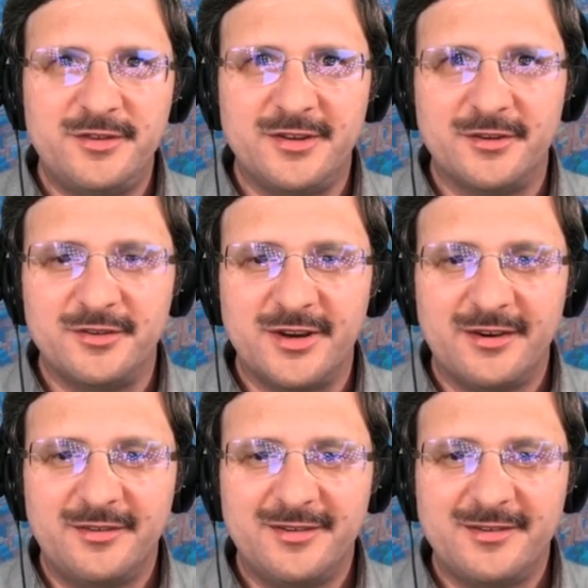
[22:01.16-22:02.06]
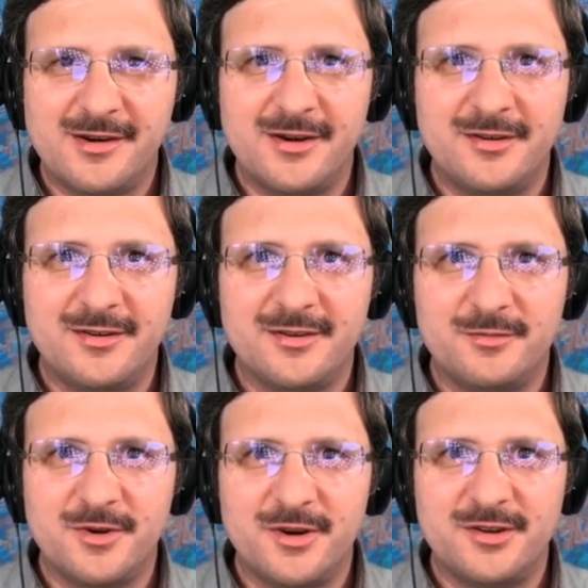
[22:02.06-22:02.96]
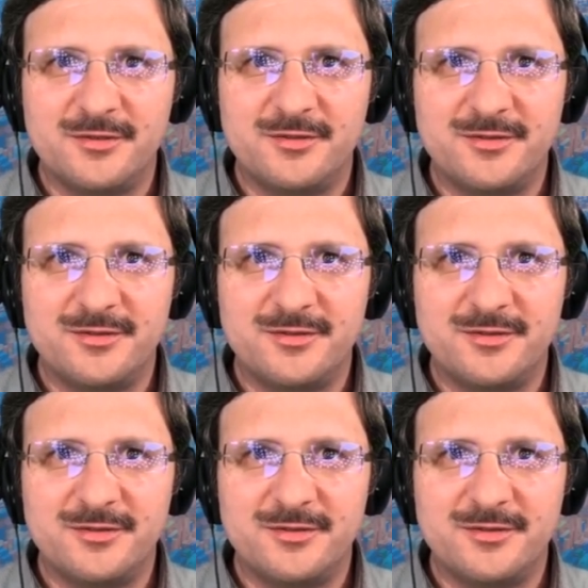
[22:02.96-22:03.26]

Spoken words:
those now. I hope I don't.